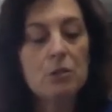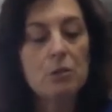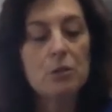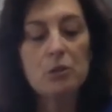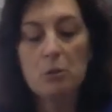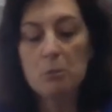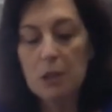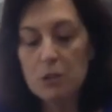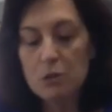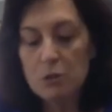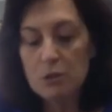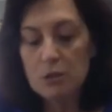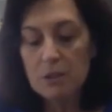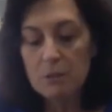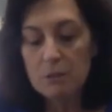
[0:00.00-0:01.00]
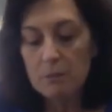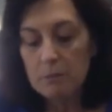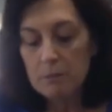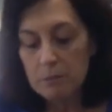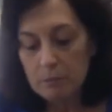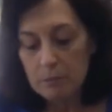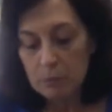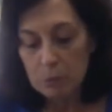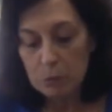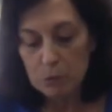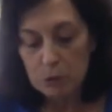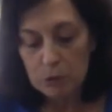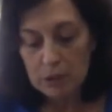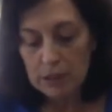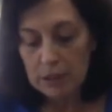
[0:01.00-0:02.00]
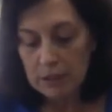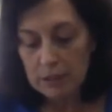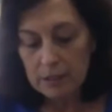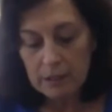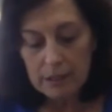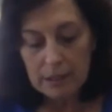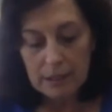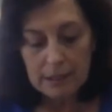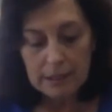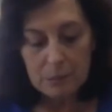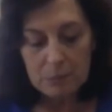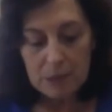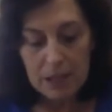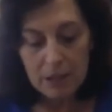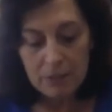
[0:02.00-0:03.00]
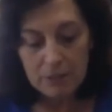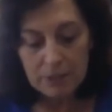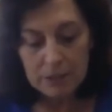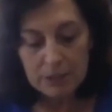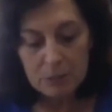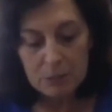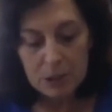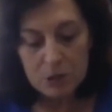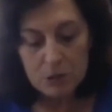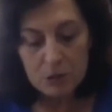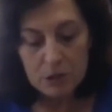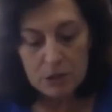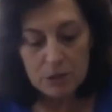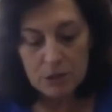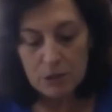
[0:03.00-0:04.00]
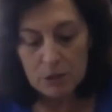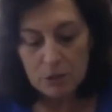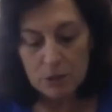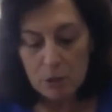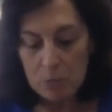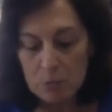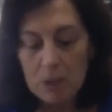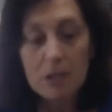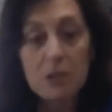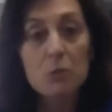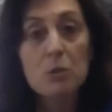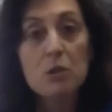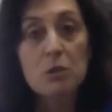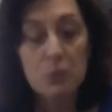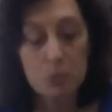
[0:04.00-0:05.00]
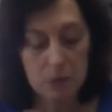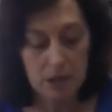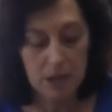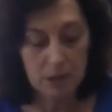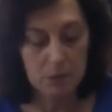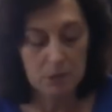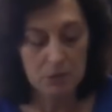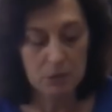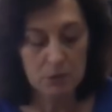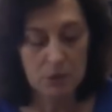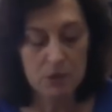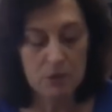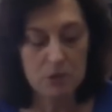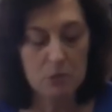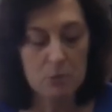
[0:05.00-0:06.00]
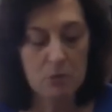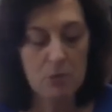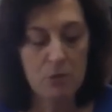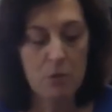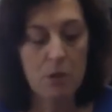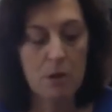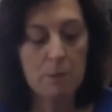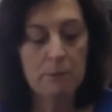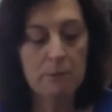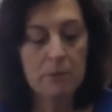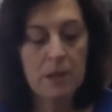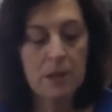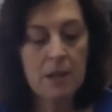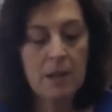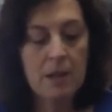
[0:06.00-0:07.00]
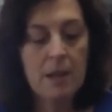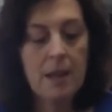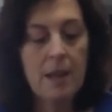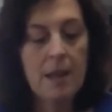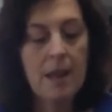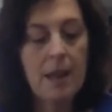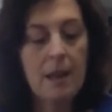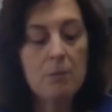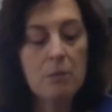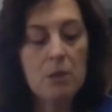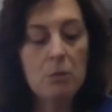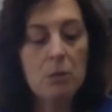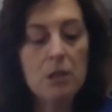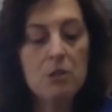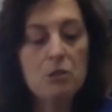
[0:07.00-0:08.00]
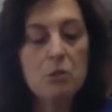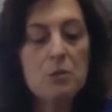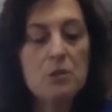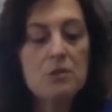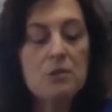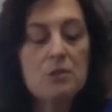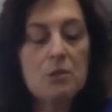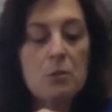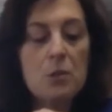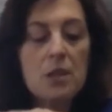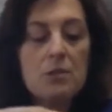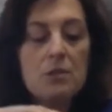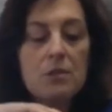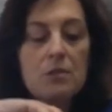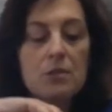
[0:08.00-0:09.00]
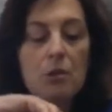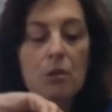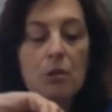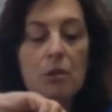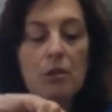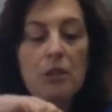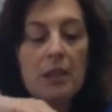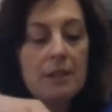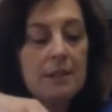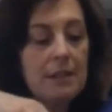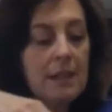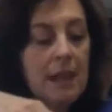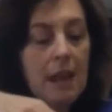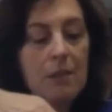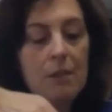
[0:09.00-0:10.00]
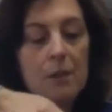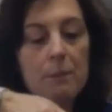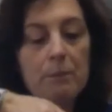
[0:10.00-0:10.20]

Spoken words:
So make sure you're looking at them carefully to make sure that there's no bugs, which is what I was doing just before. And what you want to do is to squeeze this whole thing together.